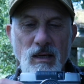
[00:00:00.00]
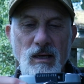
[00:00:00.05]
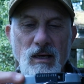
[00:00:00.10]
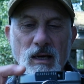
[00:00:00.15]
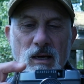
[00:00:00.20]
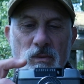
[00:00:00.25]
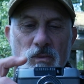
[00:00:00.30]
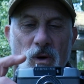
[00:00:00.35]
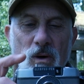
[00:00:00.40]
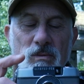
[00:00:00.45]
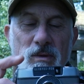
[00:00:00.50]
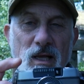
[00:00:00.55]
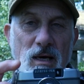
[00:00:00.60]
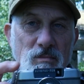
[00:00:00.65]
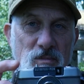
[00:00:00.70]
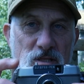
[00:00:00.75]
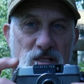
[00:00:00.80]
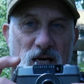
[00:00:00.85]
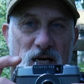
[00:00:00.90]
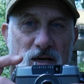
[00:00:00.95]
It won't
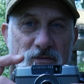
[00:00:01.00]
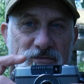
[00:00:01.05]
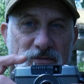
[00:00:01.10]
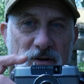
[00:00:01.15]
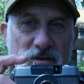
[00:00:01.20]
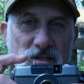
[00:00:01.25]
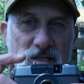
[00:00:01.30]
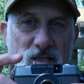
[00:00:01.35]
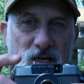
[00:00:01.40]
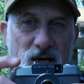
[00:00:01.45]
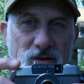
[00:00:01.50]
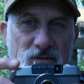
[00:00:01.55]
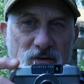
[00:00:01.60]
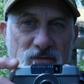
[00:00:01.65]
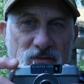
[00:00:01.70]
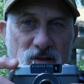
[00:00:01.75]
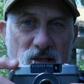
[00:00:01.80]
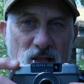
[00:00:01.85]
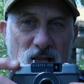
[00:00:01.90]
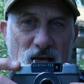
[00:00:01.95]
let me take a photograph
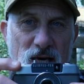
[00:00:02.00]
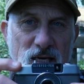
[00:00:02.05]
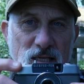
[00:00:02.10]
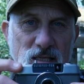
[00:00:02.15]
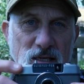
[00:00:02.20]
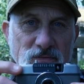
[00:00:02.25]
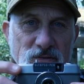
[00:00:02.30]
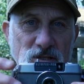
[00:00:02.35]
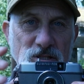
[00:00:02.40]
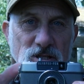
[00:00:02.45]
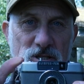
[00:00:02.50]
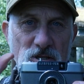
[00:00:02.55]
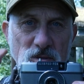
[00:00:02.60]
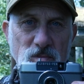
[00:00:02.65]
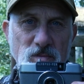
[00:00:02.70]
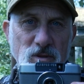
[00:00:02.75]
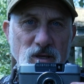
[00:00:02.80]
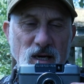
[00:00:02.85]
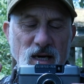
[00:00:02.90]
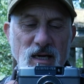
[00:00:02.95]
if it's too
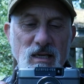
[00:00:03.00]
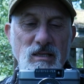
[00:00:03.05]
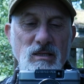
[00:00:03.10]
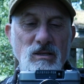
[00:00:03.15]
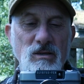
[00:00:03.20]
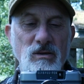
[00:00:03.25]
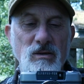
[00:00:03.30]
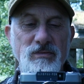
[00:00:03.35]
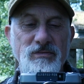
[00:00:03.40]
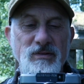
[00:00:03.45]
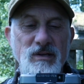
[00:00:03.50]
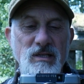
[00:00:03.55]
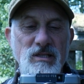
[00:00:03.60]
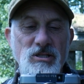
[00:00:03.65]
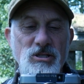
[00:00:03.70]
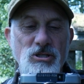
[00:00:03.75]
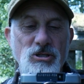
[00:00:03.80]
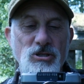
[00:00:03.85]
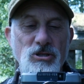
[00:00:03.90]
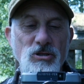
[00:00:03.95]
bright or if
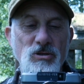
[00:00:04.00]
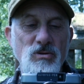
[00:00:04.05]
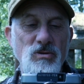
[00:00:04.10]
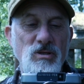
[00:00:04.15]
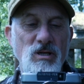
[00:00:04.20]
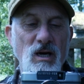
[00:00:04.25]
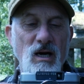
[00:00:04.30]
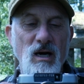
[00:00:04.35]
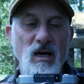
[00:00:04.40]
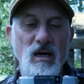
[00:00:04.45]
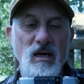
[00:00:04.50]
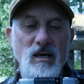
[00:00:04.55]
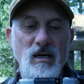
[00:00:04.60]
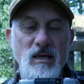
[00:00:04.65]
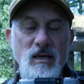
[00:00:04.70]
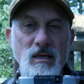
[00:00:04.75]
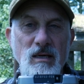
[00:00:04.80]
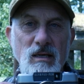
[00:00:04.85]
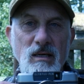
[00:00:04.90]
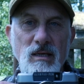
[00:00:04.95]
it's too dark.